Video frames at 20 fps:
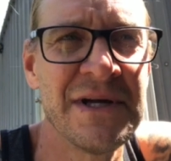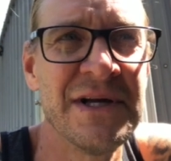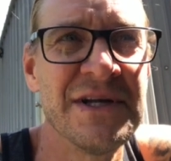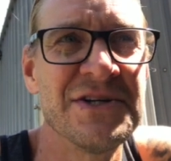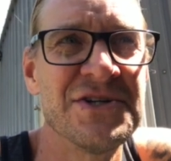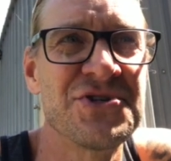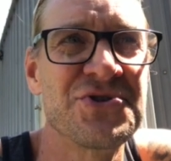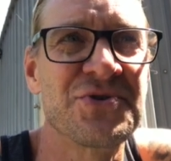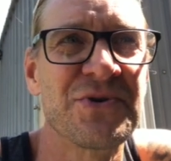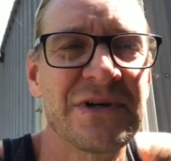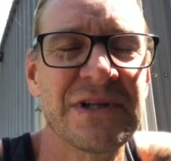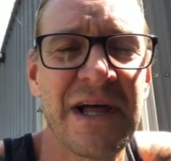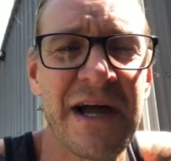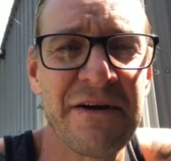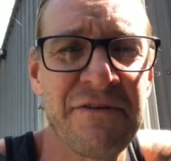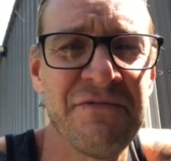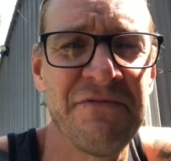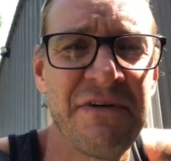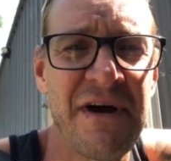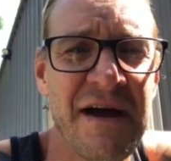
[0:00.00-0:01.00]
destroyed like
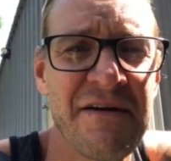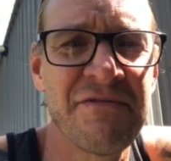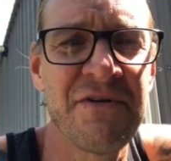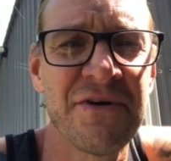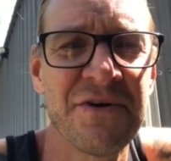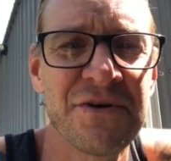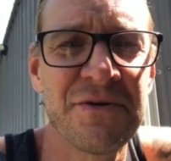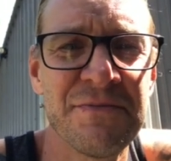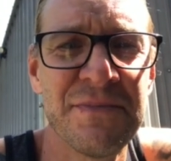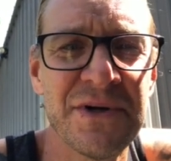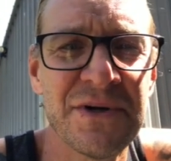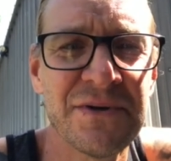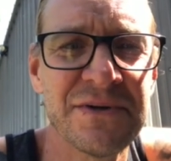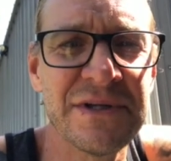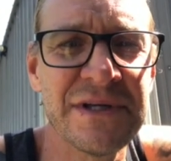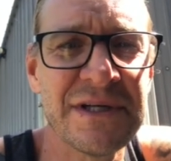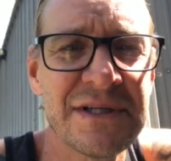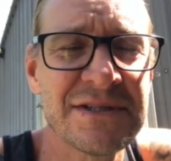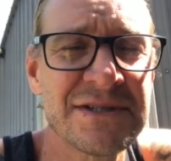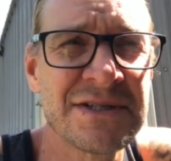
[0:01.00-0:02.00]
500
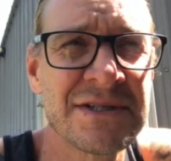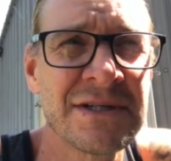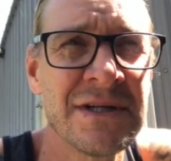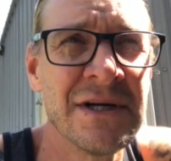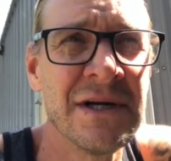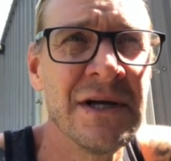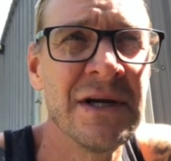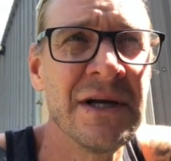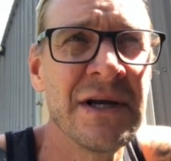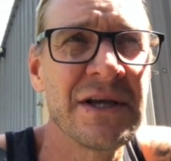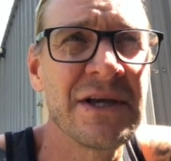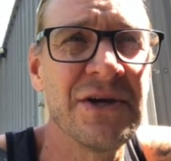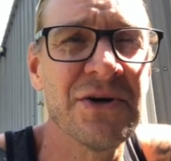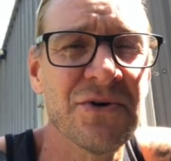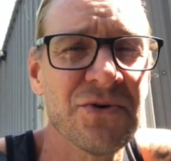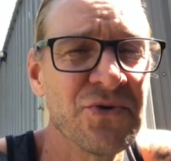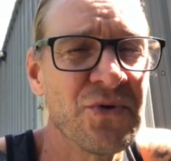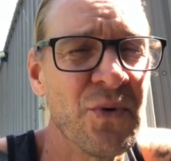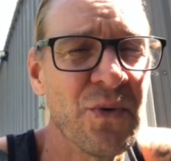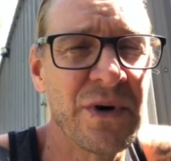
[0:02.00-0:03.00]
buildings,
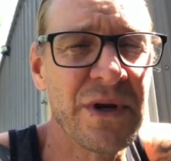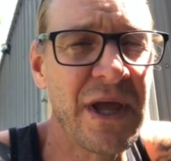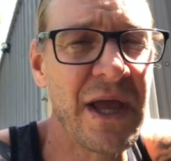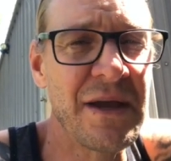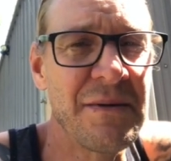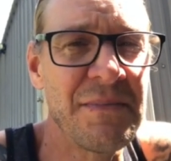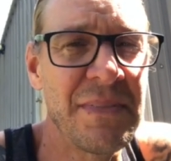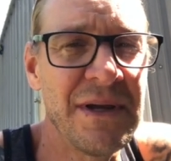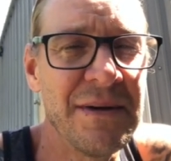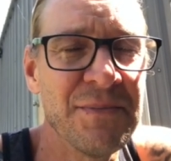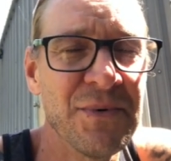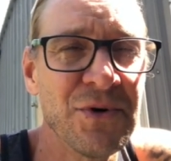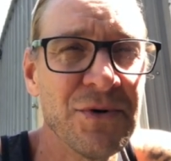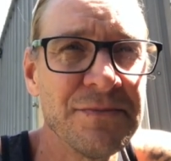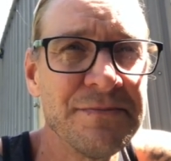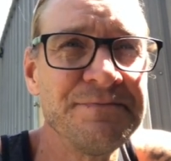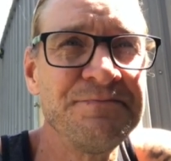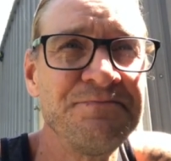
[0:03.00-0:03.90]
killed 28 people.